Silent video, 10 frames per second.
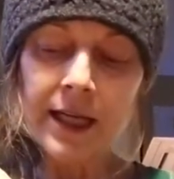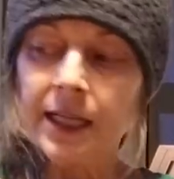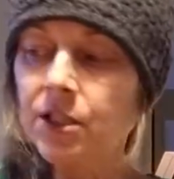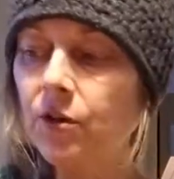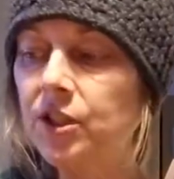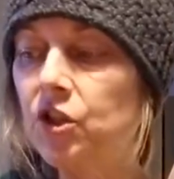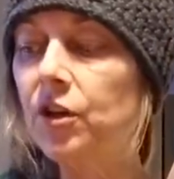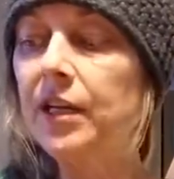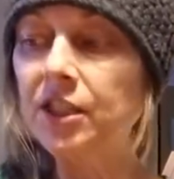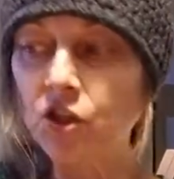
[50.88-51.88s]
So it's
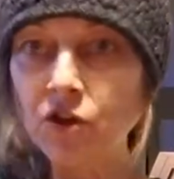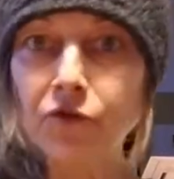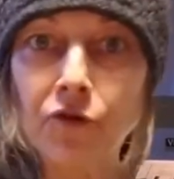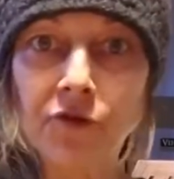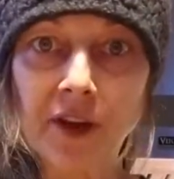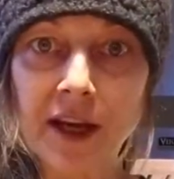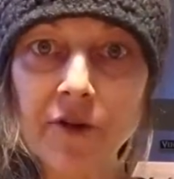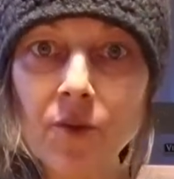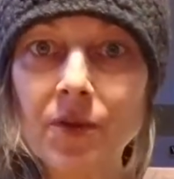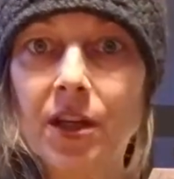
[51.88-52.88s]
good. It's good for
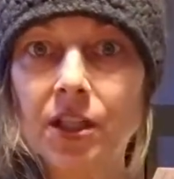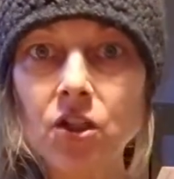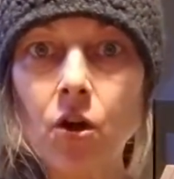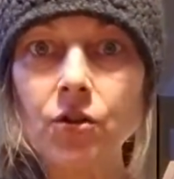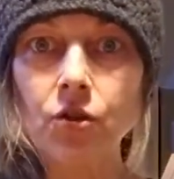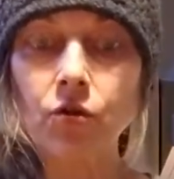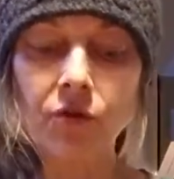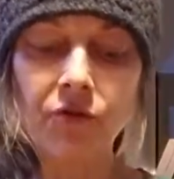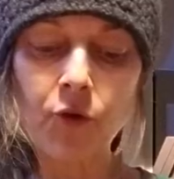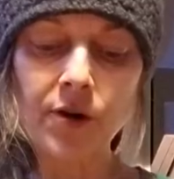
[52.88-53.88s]
flavor, but then it's also
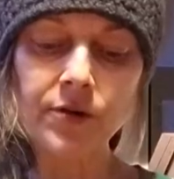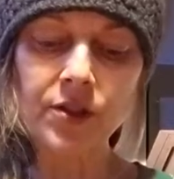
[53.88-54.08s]
good for you.